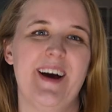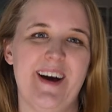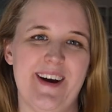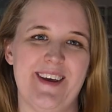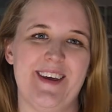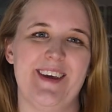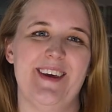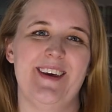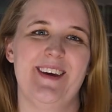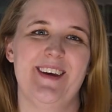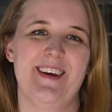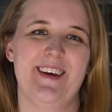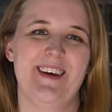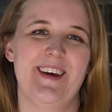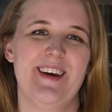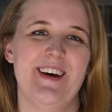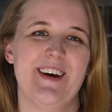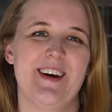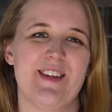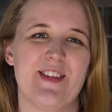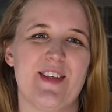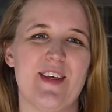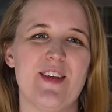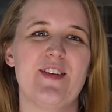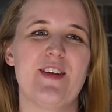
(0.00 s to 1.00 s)
Hi!
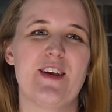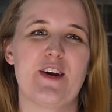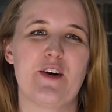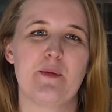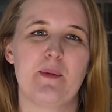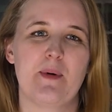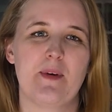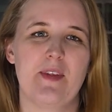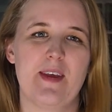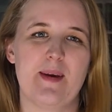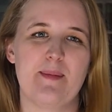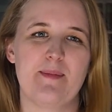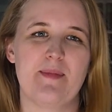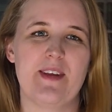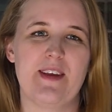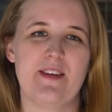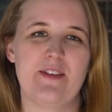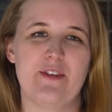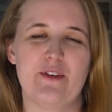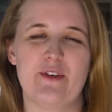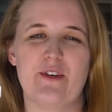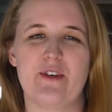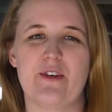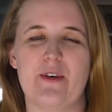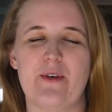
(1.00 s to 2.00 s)
This year I'm attempting
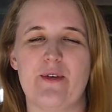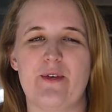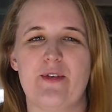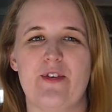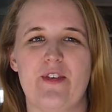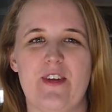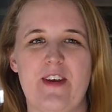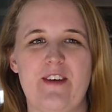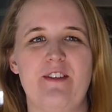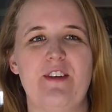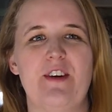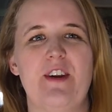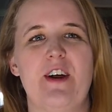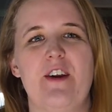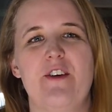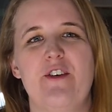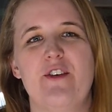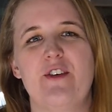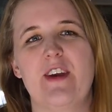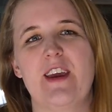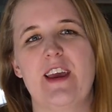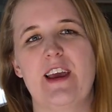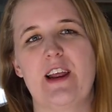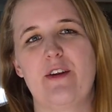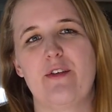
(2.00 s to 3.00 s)
to grow
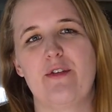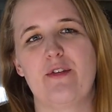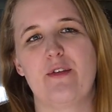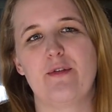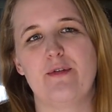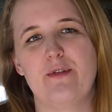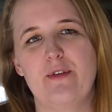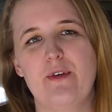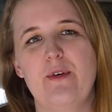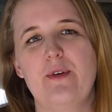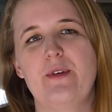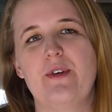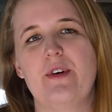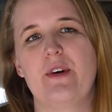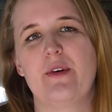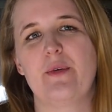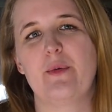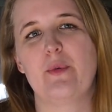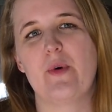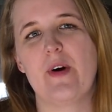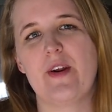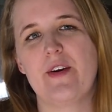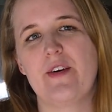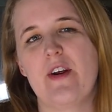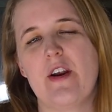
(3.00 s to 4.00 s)
700 kilos of food
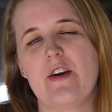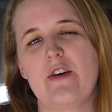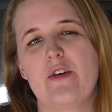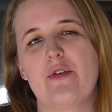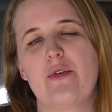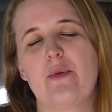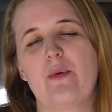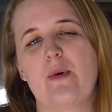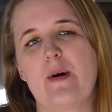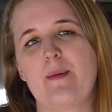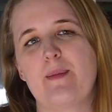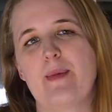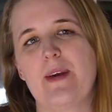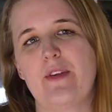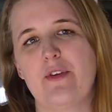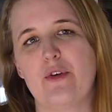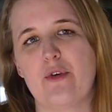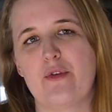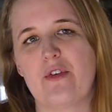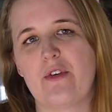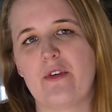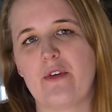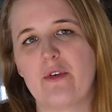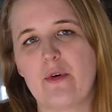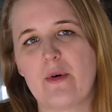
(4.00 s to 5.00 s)
on 100 square
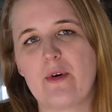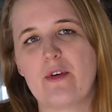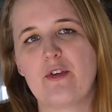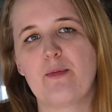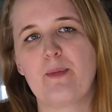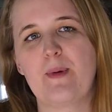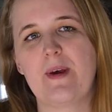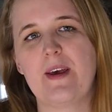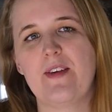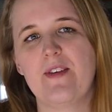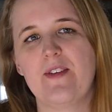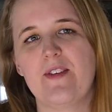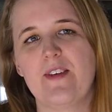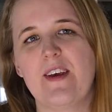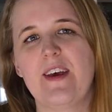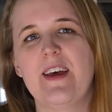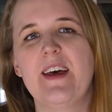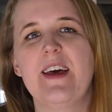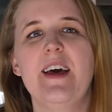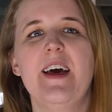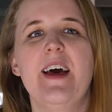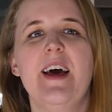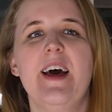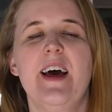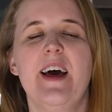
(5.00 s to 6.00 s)
meters of growing space,
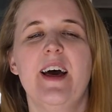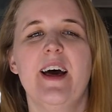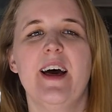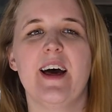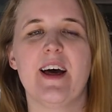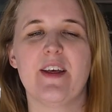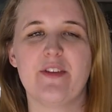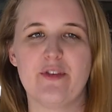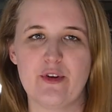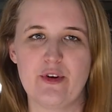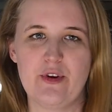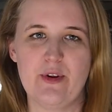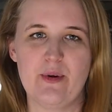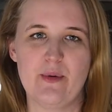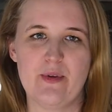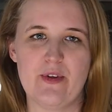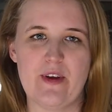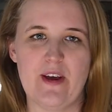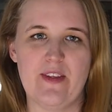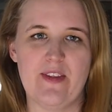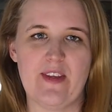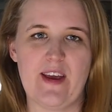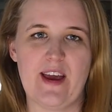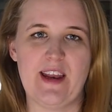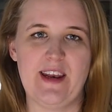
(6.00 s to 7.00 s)
and to do
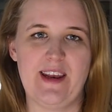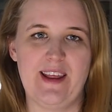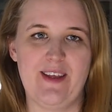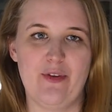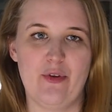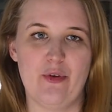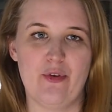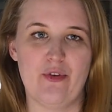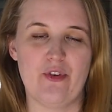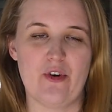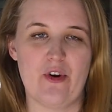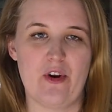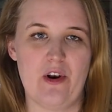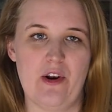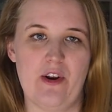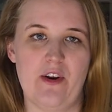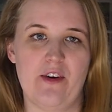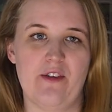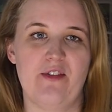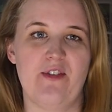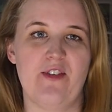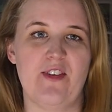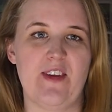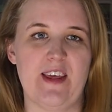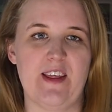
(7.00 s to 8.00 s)
that I need to start a lot
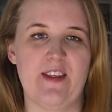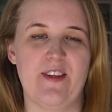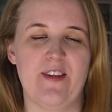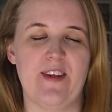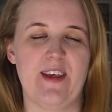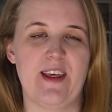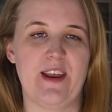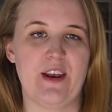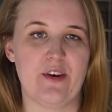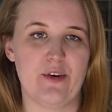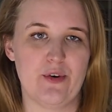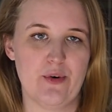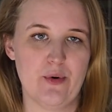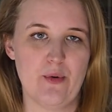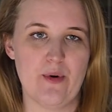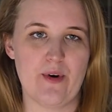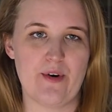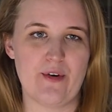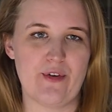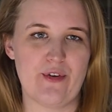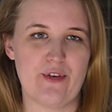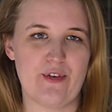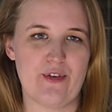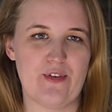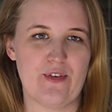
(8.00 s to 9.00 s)
of seeds
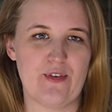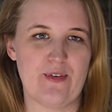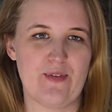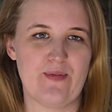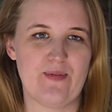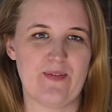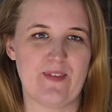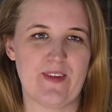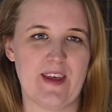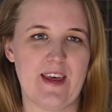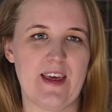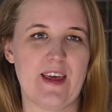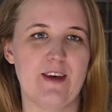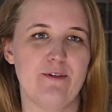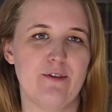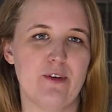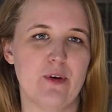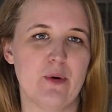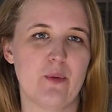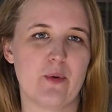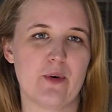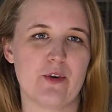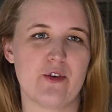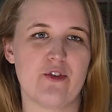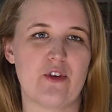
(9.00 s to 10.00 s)
indoors. If
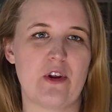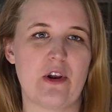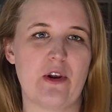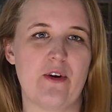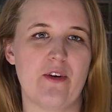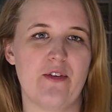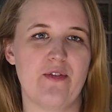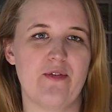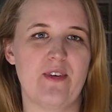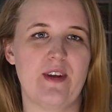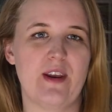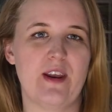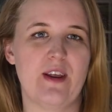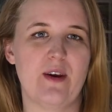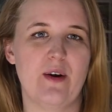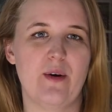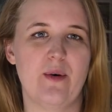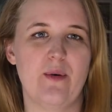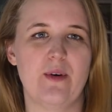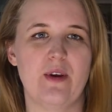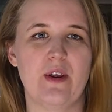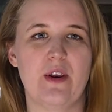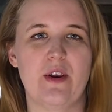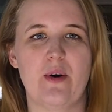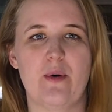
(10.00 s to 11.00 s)
you watched the last
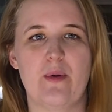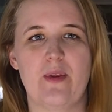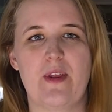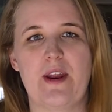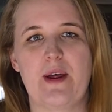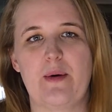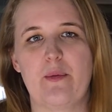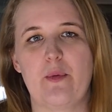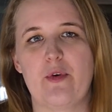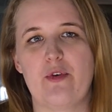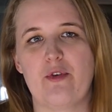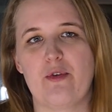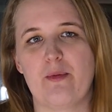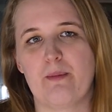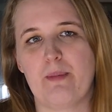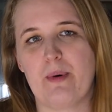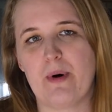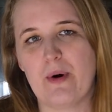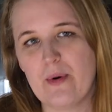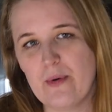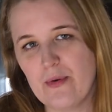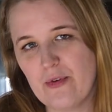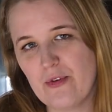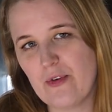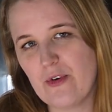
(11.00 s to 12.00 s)
video, you know that I was
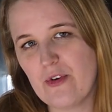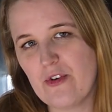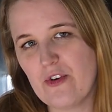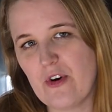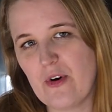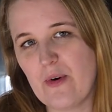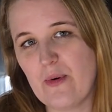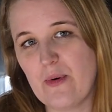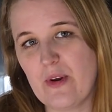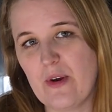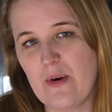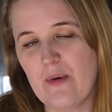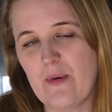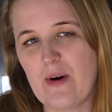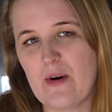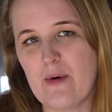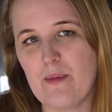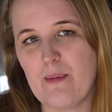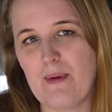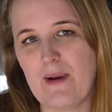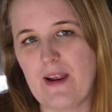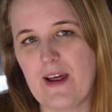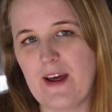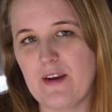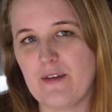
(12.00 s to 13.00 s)
supposed to show you our
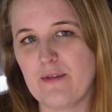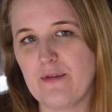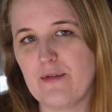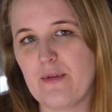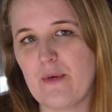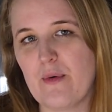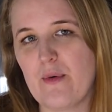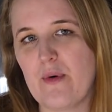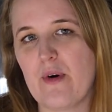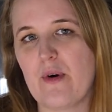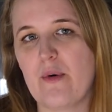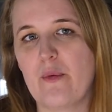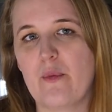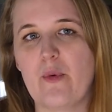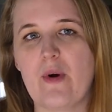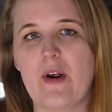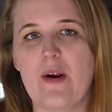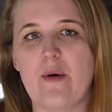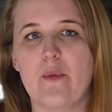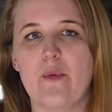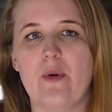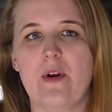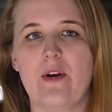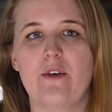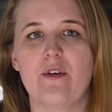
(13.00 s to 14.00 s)
plan for
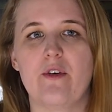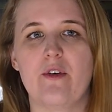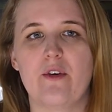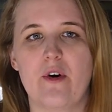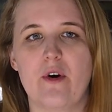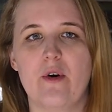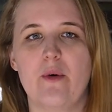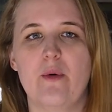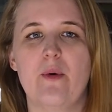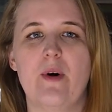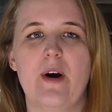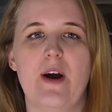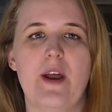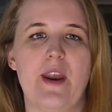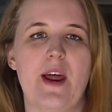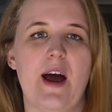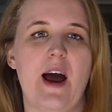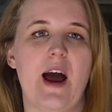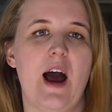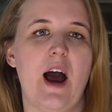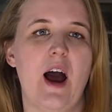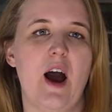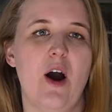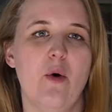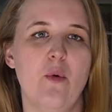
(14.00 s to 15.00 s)
where we'll grow and
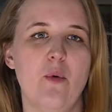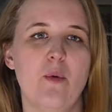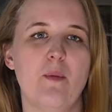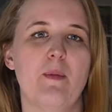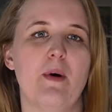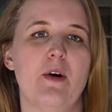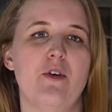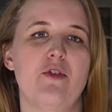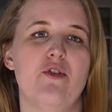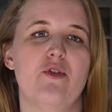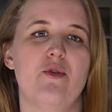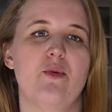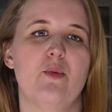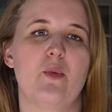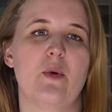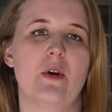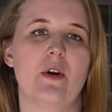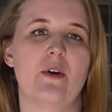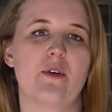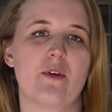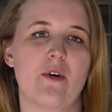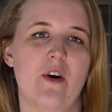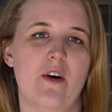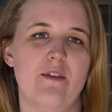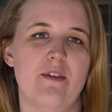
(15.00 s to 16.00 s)
how much
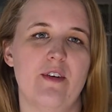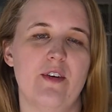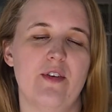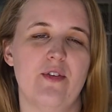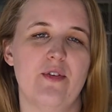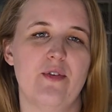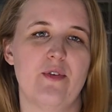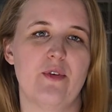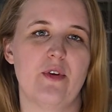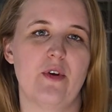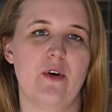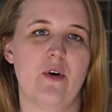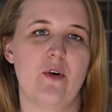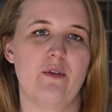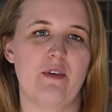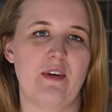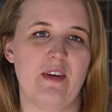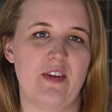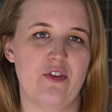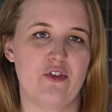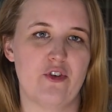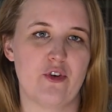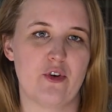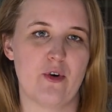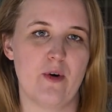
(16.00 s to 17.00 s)
we'll harvest of
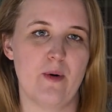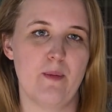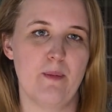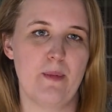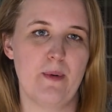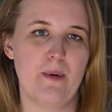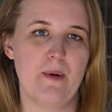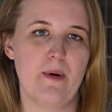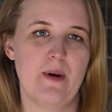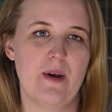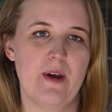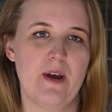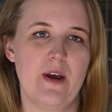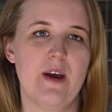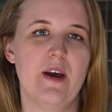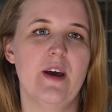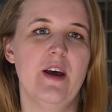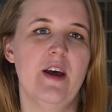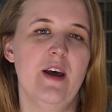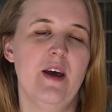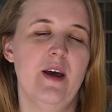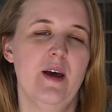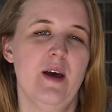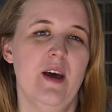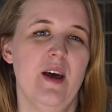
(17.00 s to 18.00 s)
each crop.
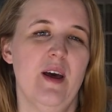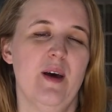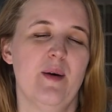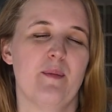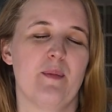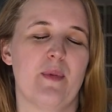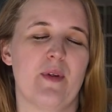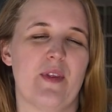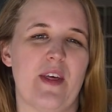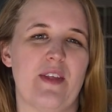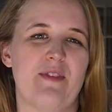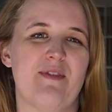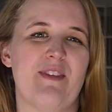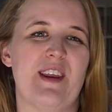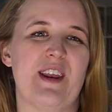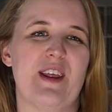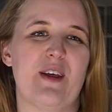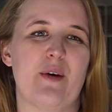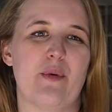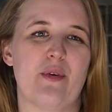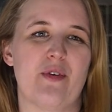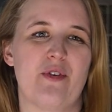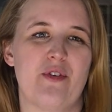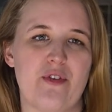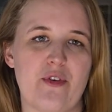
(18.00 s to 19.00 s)
But that
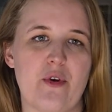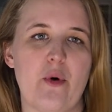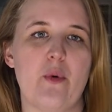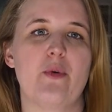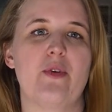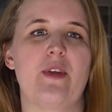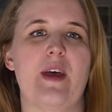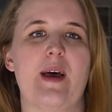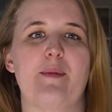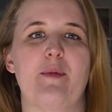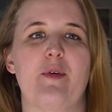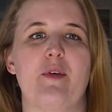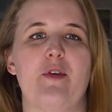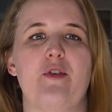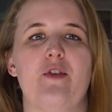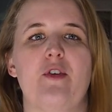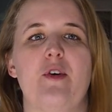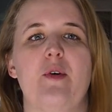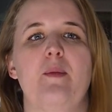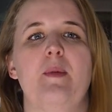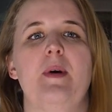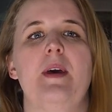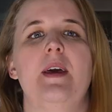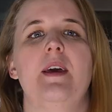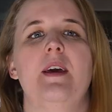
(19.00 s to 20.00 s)
video is so time
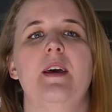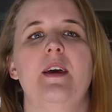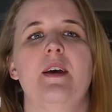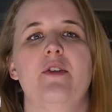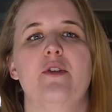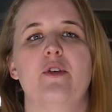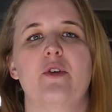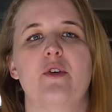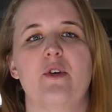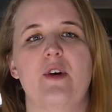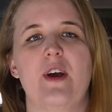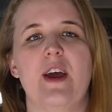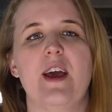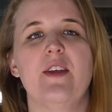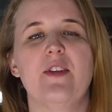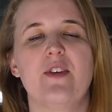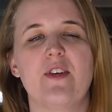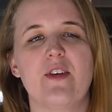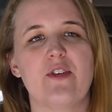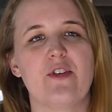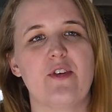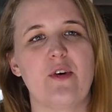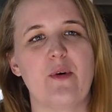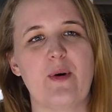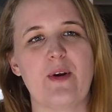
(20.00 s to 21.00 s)
consuming to create,
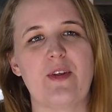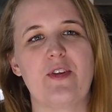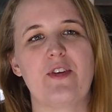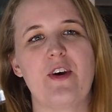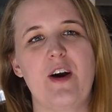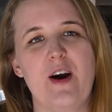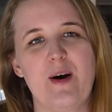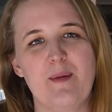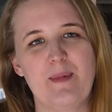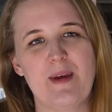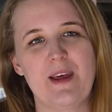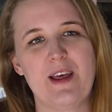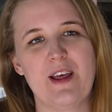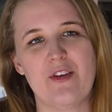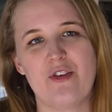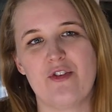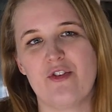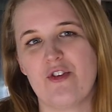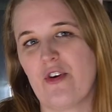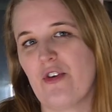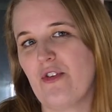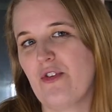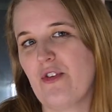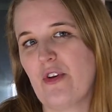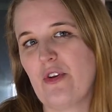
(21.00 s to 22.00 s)
so it's coming, it's
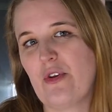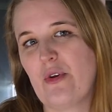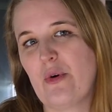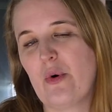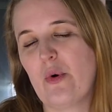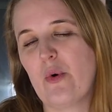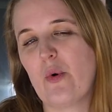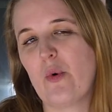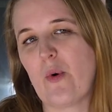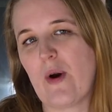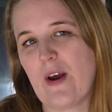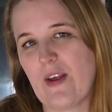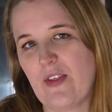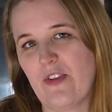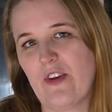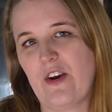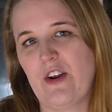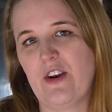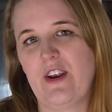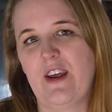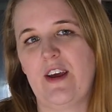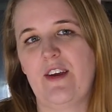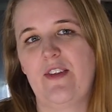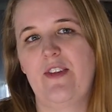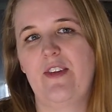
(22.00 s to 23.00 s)
just not quite
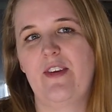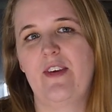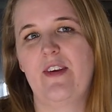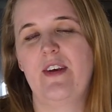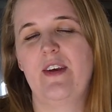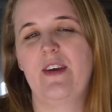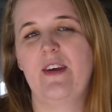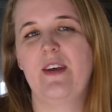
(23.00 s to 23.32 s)
done yet.